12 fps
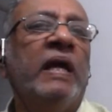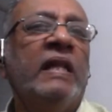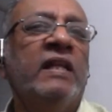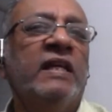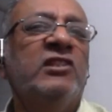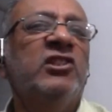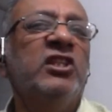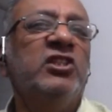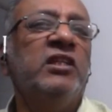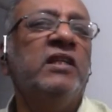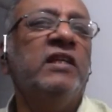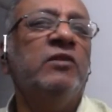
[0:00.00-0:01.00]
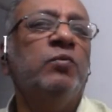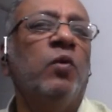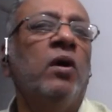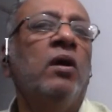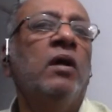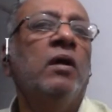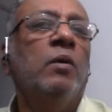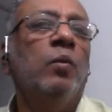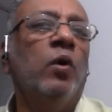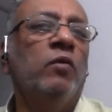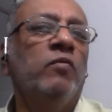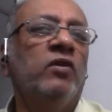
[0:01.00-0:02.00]
in the incision is what
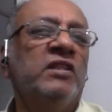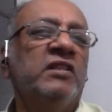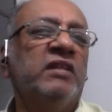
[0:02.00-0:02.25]
what was